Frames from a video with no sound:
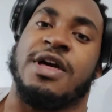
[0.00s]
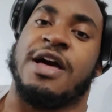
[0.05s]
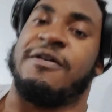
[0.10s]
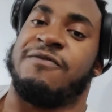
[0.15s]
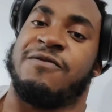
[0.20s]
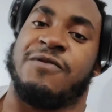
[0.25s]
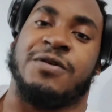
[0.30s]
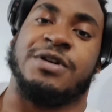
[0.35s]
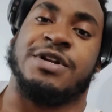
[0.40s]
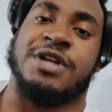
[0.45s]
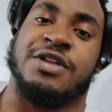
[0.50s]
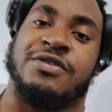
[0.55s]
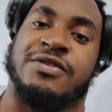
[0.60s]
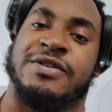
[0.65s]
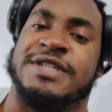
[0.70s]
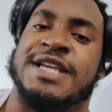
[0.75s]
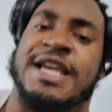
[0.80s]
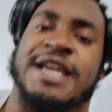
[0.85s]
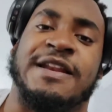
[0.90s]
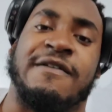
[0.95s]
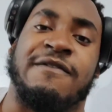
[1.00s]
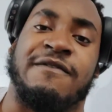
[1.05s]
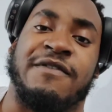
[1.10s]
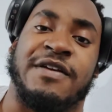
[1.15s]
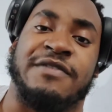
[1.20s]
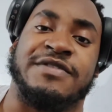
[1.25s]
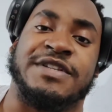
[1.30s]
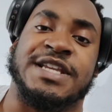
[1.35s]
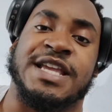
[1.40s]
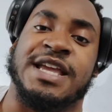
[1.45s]
Do that for another 10 to
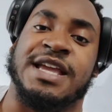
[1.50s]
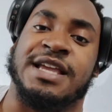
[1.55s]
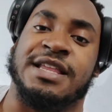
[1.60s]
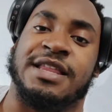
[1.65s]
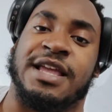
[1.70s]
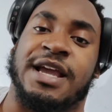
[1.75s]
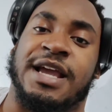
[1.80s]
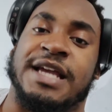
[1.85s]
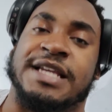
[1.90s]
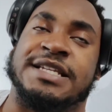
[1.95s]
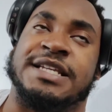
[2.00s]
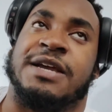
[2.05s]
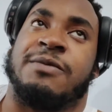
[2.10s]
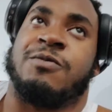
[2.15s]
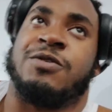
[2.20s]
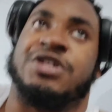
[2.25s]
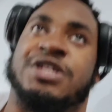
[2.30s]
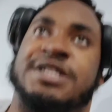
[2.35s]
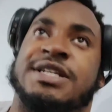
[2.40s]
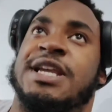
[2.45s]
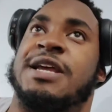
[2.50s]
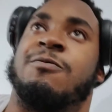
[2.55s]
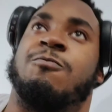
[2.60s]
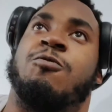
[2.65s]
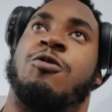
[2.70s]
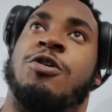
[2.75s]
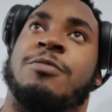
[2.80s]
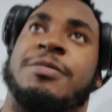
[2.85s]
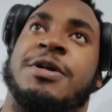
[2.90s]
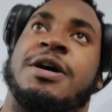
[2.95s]
15. Like I said, we're just
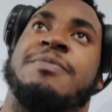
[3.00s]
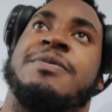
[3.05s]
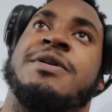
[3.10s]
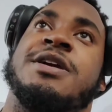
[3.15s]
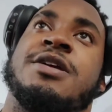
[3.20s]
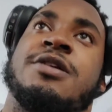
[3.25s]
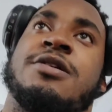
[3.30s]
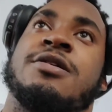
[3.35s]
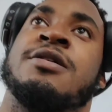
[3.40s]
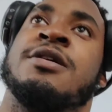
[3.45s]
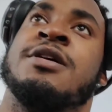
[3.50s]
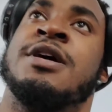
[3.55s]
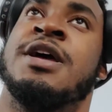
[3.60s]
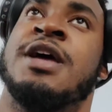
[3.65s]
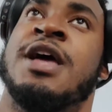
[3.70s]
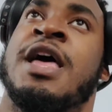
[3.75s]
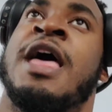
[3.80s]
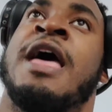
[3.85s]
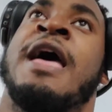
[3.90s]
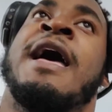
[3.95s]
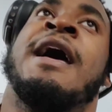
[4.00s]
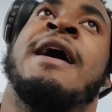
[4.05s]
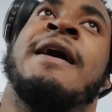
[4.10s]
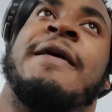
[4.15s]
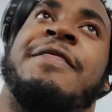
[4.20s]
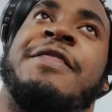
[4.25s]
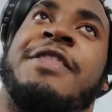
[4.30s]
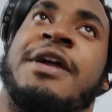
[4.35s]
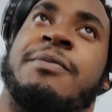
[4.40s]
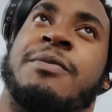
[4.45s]
getting warmed up here.
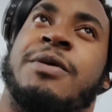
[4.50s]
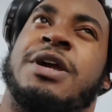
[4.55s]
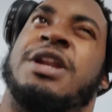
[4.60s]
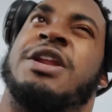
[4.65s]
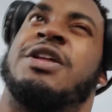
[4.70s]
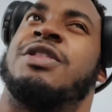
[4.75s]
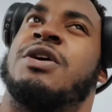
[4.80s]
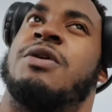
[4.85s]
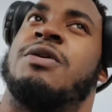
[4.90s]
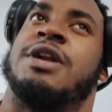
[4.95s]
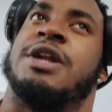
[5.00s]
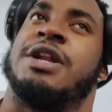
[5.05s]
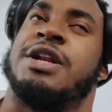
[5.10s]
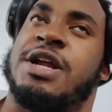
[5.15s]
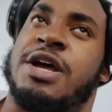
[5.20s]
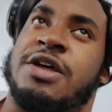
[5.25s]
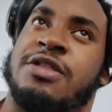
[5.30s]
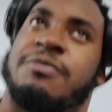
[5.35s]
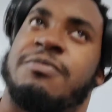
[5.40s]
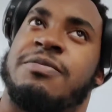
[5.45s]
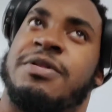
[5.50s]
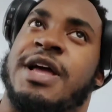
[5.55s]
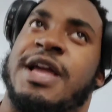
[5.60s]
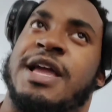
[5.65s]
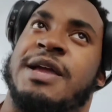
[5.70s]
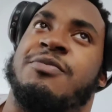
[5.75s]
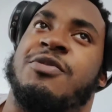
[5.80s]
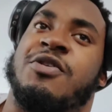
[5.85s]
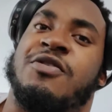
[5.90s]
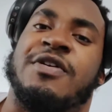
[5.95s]
Then we're going to throw on another
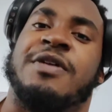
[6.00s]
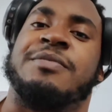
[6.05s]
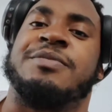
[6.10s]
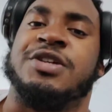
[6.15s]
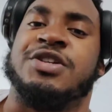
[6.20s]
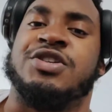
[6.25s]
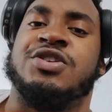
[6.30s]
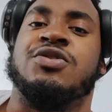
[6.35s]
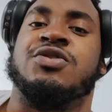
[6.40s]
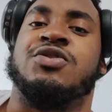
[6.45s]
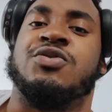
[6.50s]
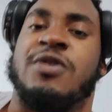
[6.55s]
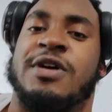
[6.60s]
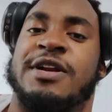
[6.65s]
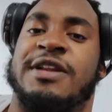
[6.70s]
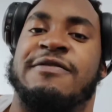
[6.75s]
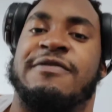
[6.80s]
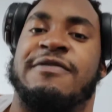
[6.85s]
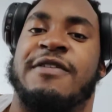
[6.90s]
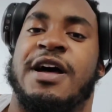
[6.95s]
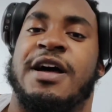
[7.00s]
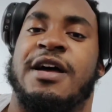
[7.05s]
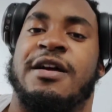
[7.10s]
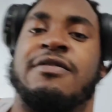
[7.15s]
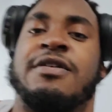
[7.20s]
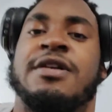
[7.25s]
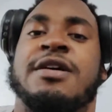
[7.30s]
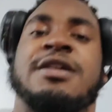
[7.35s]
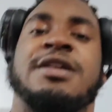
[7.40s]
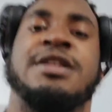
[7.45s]
plate, move up to 225.
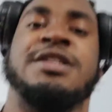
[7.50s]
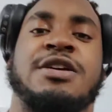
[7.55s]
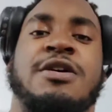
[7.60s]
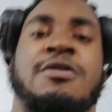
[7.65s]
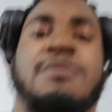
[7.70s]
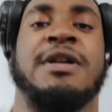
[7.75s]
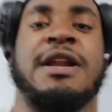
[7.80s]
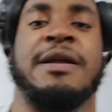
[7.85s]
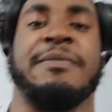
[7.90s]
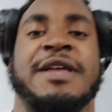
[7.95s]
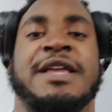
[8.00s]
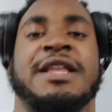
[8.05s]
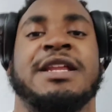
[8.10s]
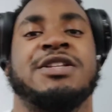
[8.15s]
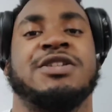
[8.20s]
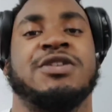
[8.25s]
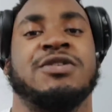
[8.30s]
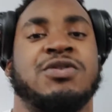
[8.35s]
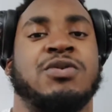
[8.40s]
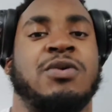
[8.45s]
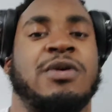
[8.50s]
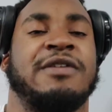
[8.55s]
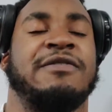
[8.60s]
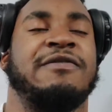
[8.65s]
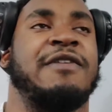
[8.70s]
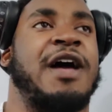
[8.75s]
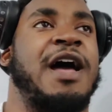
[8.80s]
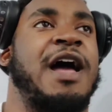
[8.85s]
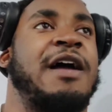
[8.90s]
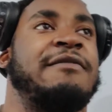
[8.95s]
So when I'm hitting
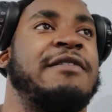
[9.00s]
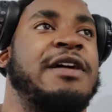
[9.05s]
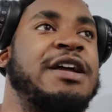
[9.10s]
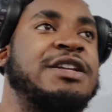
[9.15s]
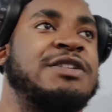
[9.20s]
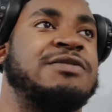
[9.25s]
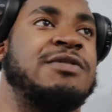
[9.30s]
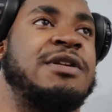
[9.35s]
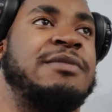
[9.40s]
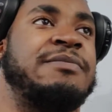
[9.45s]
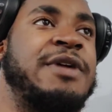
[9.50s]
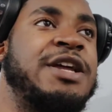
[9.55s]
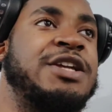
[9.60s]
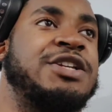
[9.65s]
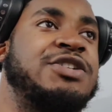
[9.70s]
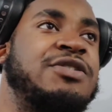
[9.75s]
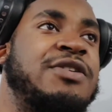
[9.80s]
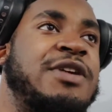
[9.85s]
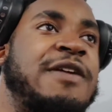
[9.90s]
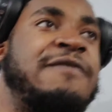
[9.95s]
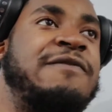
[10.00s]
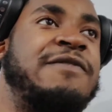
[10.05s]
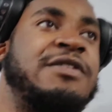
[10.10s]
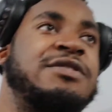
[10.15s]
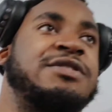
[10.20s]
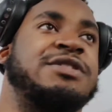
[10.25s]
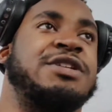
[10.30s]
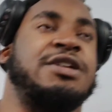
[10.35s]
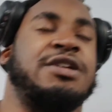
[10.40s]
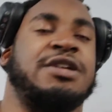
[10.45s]
225, I just want to make sure it
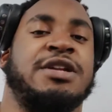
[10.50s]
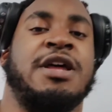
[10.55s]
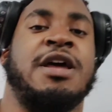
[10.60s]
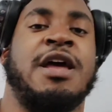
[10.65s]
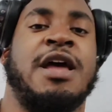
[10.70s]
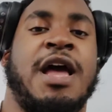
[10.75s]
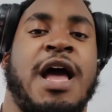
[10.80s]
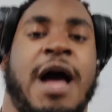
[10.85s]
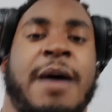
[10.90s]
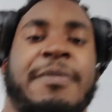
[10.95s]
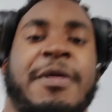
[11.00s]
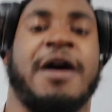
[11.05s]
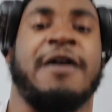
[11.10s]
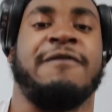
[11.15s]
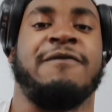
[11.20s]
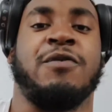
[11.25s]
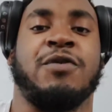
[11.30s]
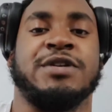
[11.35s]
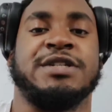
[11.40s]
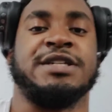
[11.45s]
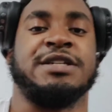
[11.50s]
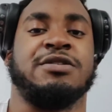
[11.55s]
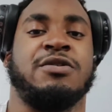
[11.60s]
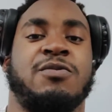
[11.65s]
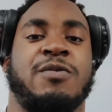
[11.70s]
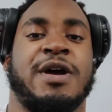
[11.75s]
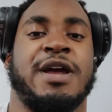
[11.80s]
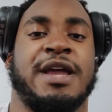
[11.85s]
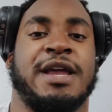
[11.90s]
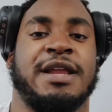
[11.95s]
feels good. I'm not forcing
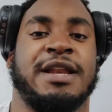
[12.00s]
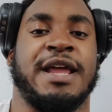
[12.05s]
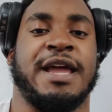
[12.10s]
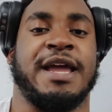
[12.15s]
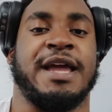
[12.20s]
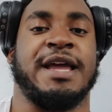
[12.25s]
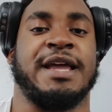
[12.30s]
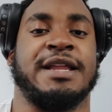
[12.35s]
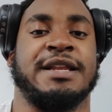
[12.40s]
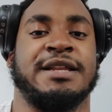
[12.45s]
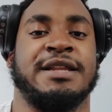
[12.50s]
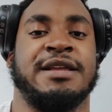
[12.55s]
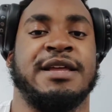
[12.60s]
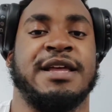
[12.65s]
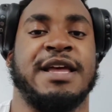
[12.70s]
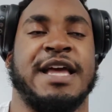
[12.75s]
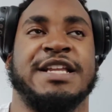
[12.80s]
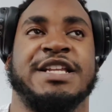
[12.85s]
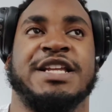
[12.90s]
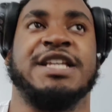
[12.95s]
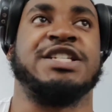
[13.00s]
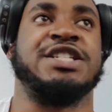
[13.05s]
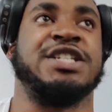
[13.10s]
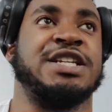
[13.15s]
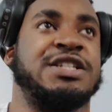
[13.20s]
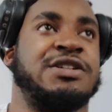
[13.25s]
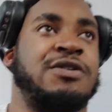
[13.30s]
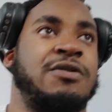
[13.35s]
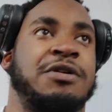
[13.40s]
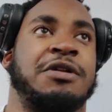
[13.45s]
the weight and it's
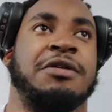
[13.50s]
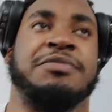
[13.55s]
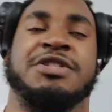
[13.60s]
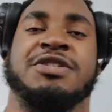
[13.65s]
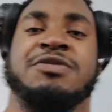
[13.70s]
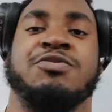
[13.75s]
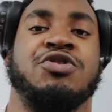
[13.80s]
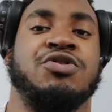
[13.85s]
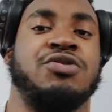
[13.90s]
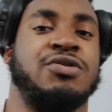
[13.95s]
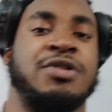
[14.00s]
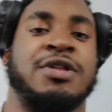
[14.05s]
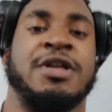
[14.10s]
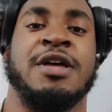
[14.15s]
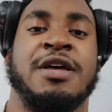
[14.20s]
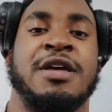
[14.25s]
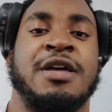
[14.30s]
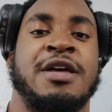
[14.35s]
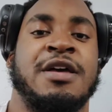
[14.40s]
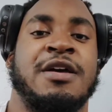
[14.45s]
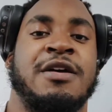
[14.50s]
just going up smooth.